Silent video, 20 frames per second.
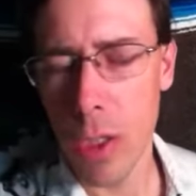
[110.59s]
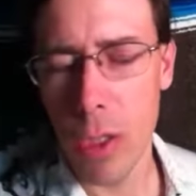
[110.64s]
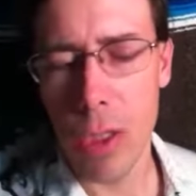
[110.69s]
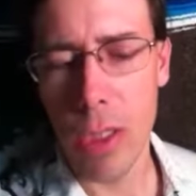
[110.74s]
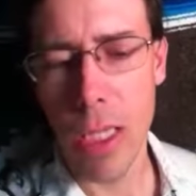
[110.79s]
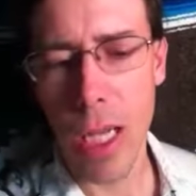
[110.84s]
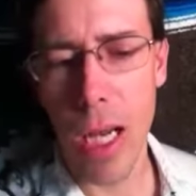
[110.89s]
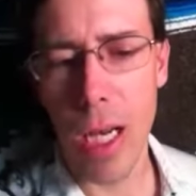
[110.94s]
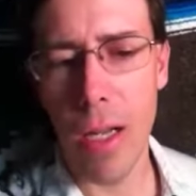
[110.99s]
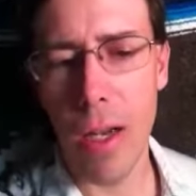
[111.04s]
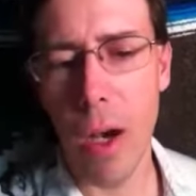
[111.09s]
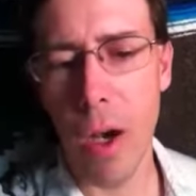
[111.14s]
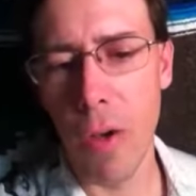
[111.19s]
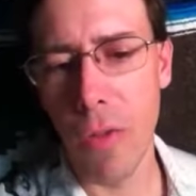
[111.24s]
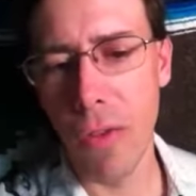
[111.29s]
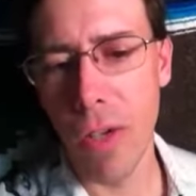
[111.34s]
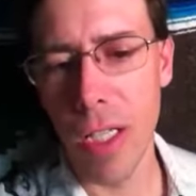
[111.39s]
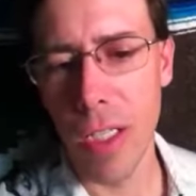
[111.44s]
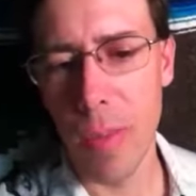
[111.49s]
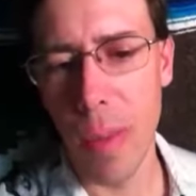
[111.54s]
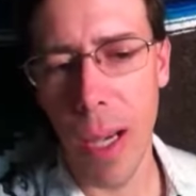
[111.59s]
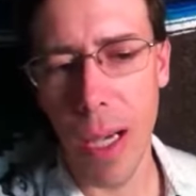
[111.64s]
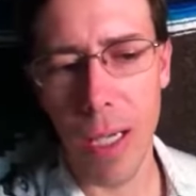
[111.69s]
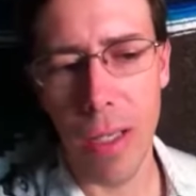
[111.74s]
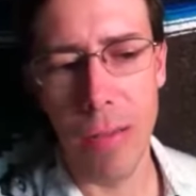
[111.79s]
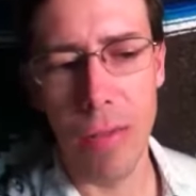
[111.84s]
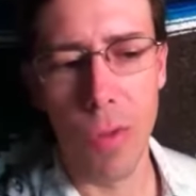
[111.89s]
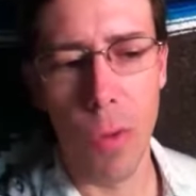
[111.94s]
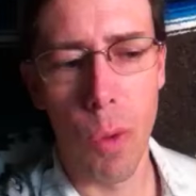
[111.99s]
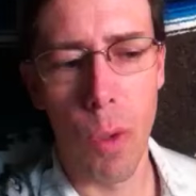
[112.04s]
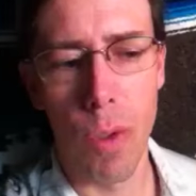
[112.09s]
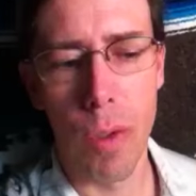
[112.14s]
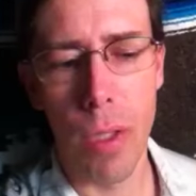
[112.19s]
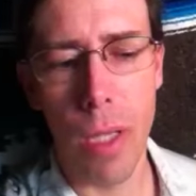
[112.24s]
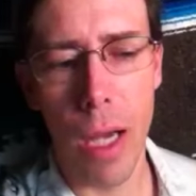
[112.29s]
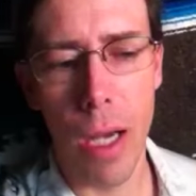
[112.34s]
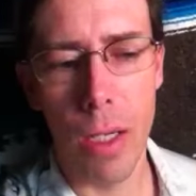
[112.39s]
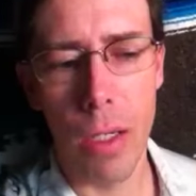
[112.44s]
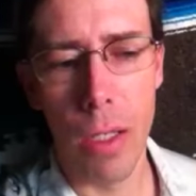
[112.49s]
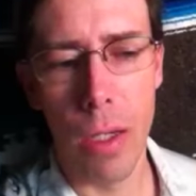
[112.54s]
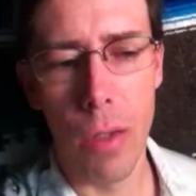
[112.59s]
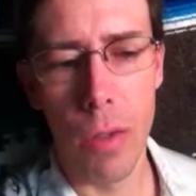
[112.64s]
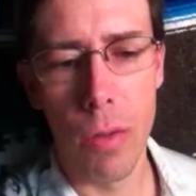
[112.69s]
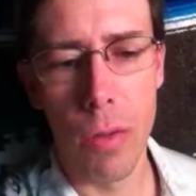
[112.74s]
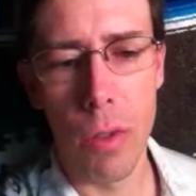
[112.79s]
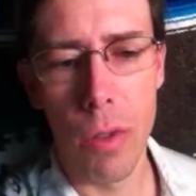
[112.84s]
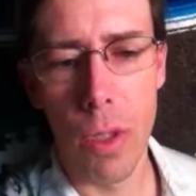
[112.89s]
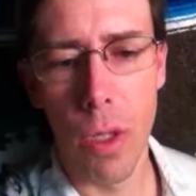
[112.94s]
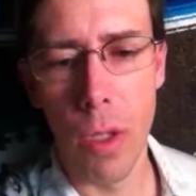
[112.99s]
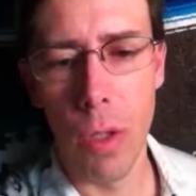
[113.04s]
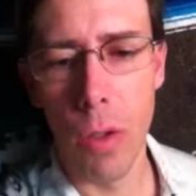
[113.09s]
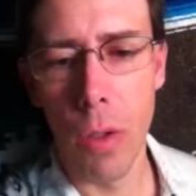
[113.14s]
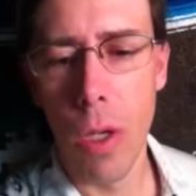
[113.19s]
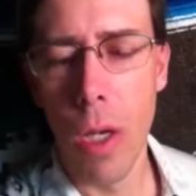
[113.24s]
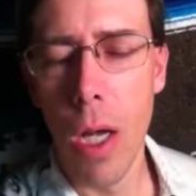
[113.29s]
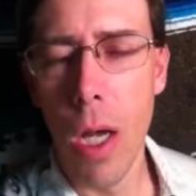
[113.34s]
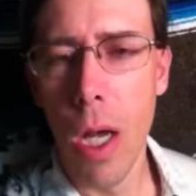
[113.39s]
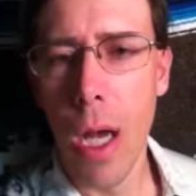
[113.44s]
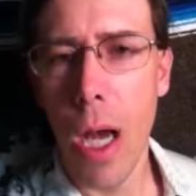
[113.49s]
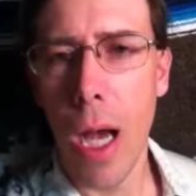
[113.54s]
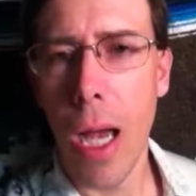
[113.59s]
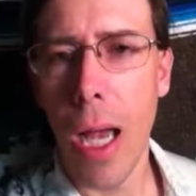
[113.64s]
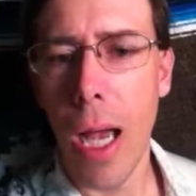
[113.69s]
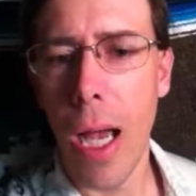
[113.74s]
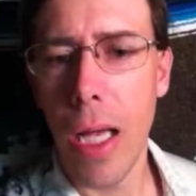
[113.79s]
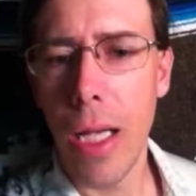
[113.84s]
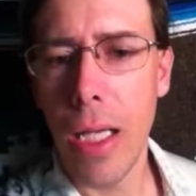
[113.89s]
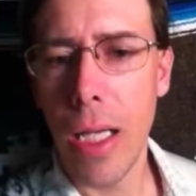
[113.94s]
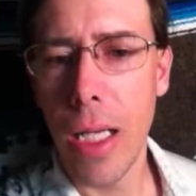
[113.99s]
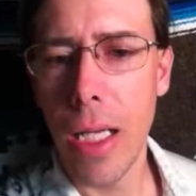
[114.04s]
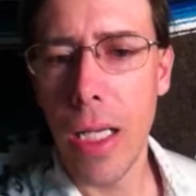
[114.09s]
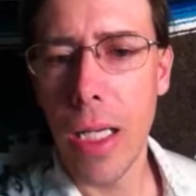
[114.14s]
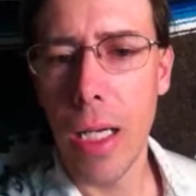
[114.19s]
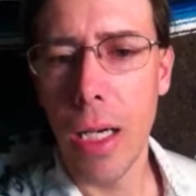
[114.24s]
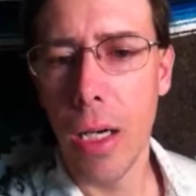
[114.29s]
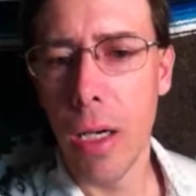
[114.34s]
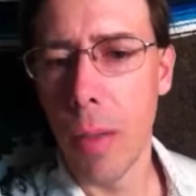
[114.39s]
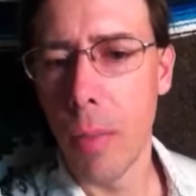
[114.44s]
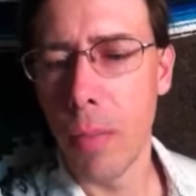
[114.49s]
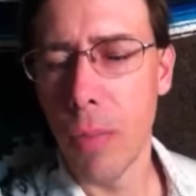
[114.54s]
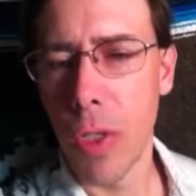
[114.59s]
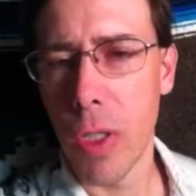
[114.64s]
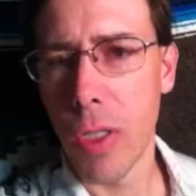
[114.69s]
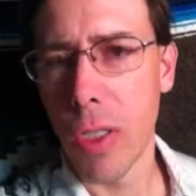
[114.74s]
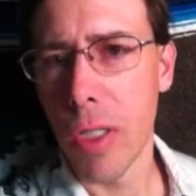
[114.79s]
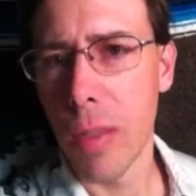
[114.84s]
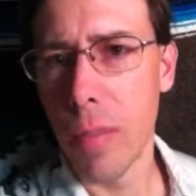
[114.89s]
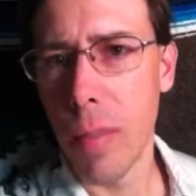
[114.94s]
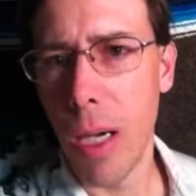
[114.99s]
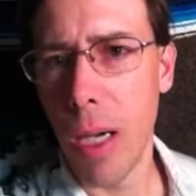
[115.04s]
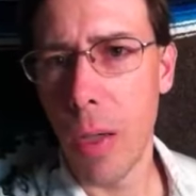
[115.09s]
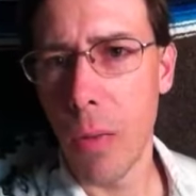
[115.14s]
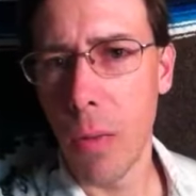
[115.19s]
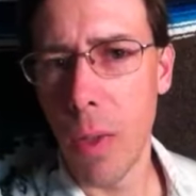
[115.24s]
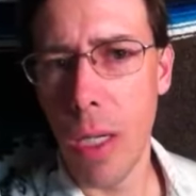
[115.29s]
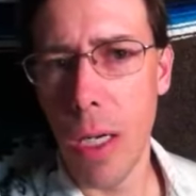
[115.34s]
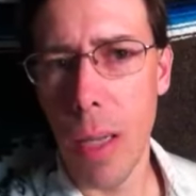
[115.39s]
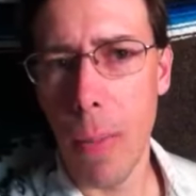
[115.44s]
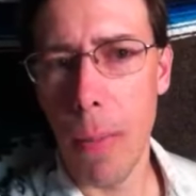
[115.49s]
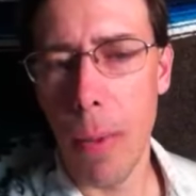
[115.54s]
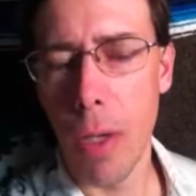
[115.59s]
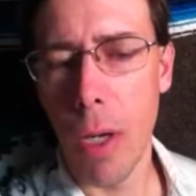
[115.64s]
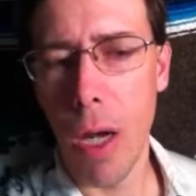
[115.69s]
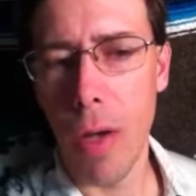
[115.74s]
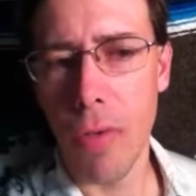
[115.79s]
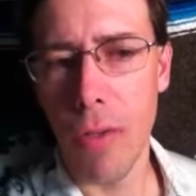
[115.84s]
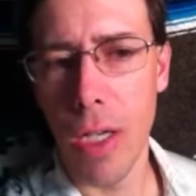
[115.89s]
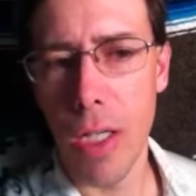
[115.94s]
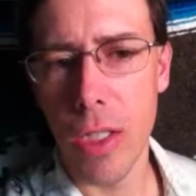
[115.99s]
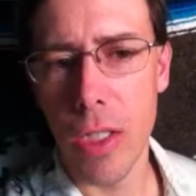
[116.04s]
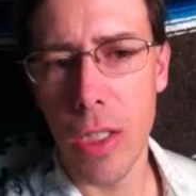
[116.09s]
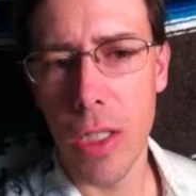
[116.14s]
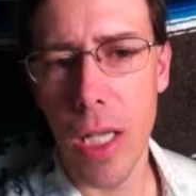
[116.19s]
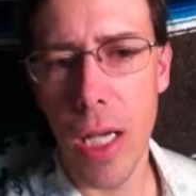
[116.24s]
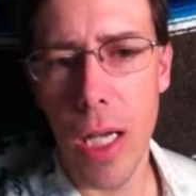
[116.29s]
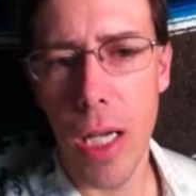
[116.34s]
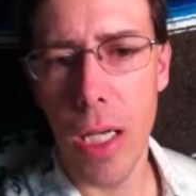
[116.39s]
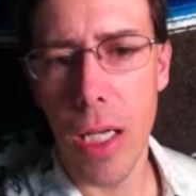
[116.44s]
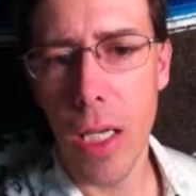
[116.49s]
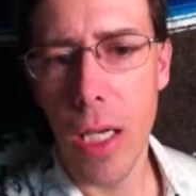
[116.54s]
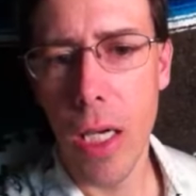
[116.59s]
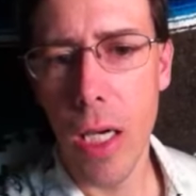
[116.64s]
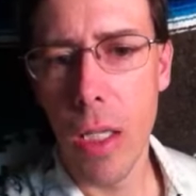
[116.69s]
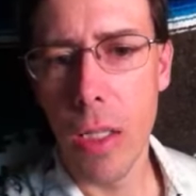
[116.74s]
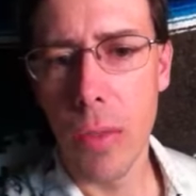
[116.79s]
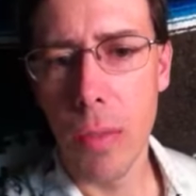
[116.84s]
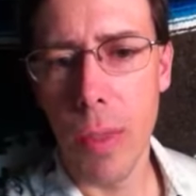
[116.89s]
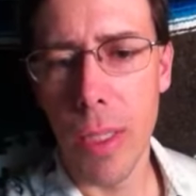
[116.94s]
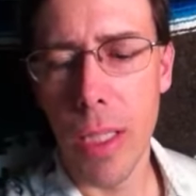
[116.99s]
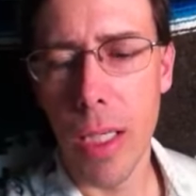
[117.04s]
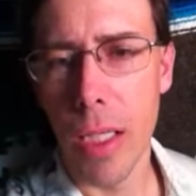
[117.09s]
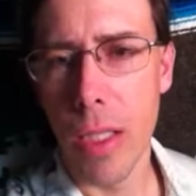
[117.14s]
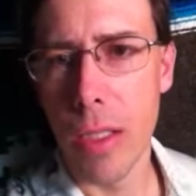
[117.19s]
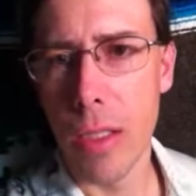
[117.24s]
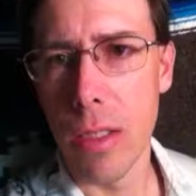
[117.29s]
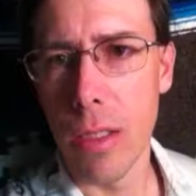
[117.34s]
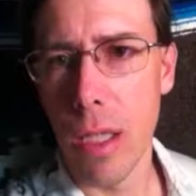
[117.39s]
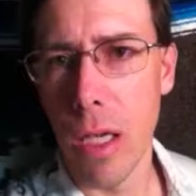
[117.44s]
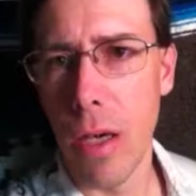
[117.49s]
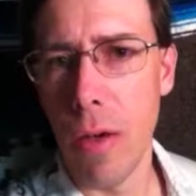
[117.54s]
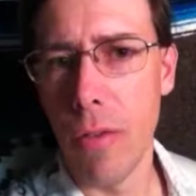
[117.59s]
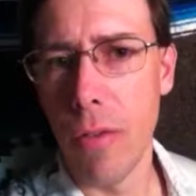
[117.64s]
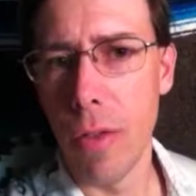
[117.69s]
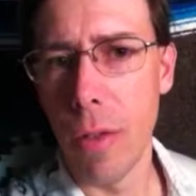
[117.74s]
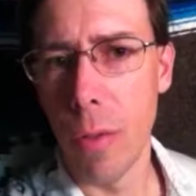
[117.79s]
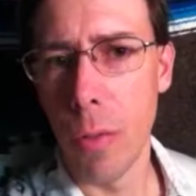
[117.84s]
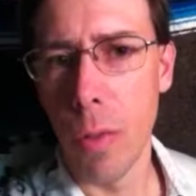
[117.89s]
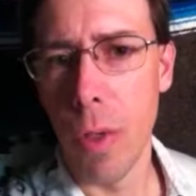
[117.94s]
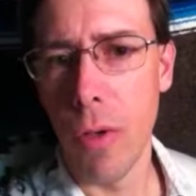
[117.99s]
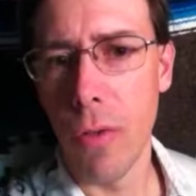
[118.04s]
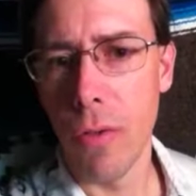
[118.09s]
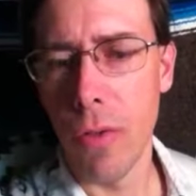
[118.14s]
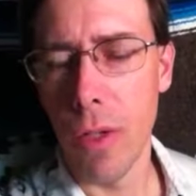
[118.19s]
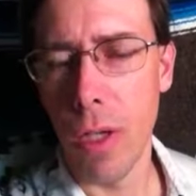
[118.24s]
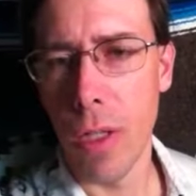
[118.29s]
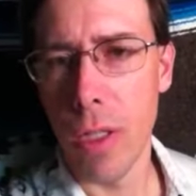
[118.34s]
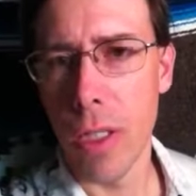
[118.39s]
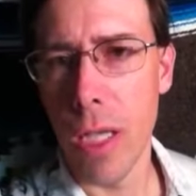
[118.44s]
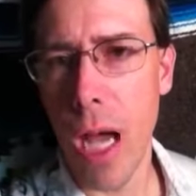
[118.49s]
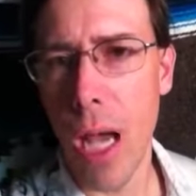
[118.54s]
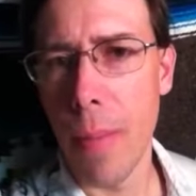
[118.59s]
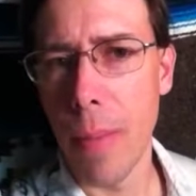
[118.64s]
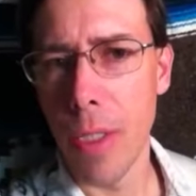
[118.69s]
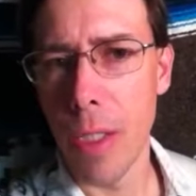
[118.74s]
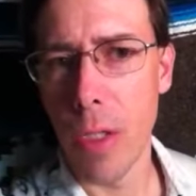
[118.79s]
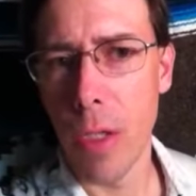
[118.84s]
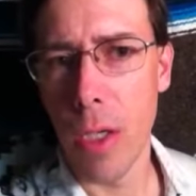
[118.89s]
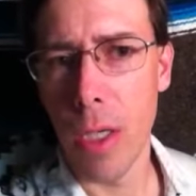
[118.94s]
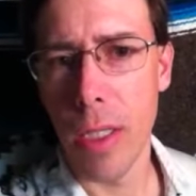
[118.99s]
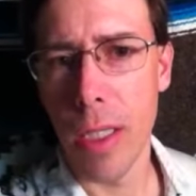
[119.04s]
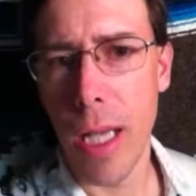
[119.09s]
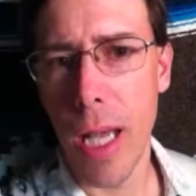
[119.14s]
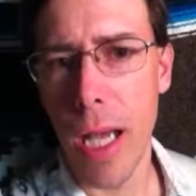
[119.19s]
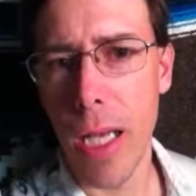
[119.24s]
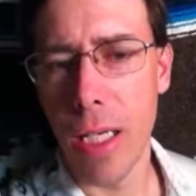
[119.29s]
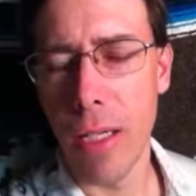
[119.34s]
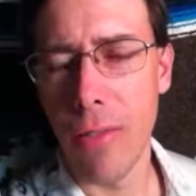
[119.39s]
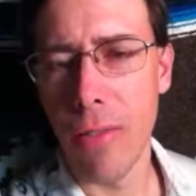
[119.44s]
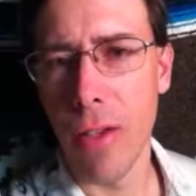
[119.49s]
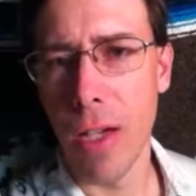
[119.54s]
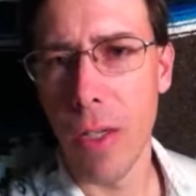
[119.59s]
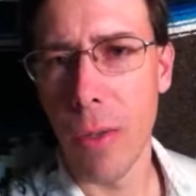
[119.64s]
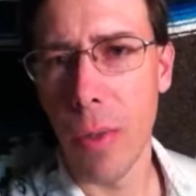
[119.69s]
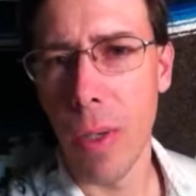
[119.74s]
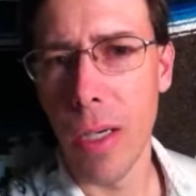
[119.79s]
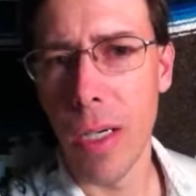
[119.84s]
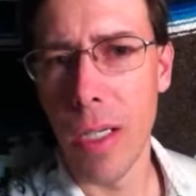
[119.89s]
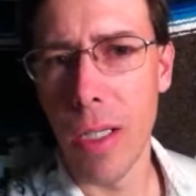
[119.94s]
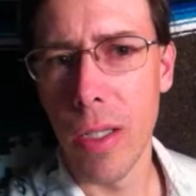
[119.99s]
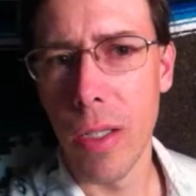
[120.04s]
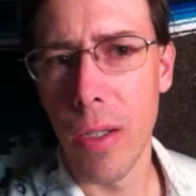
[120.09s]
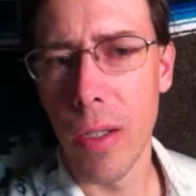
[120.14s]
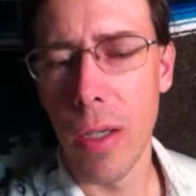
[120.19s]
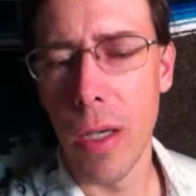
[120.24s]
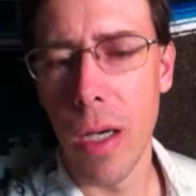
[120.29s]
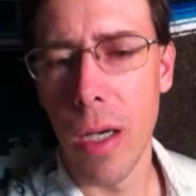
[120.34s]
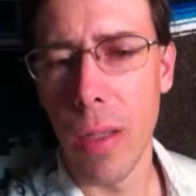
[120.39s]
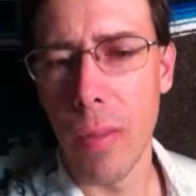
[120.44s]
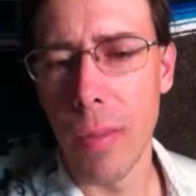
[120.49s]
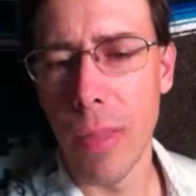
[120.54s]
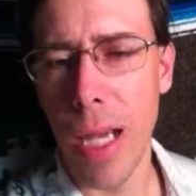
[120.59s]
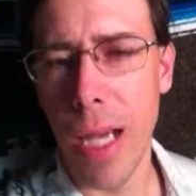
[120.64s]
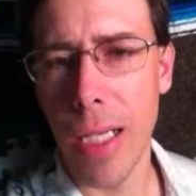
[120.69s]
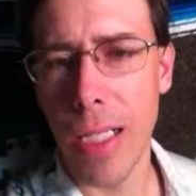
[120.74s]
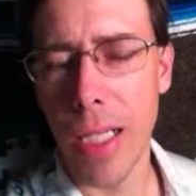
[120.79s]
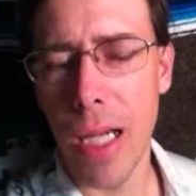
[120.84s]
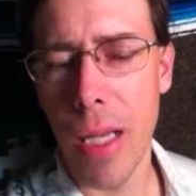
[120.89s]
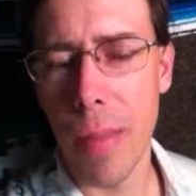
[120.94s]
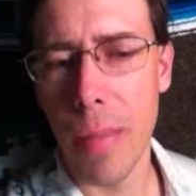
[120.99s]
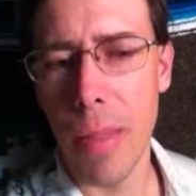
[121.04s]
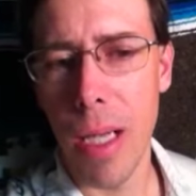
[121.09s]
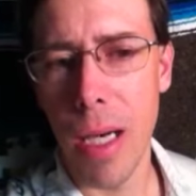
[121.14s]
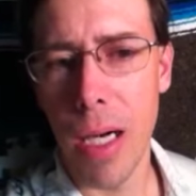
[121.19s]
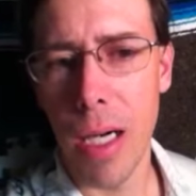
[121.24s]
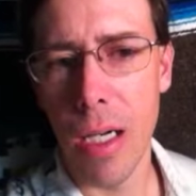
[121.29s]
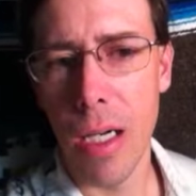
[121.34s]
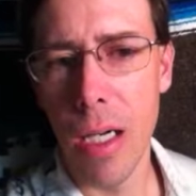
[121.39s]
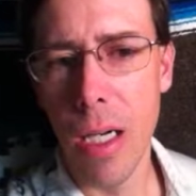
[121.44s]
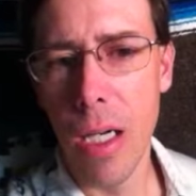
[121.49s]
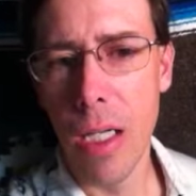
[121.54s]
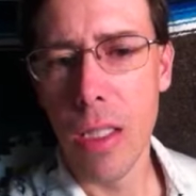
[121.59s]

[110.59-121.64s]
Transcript: So just kind of all fades back and forth how it goes. So I had a um, 13 mile run I put off yesterday because of the roof, all the time it took and that. Didn't feel like running in the uh, nighttime there.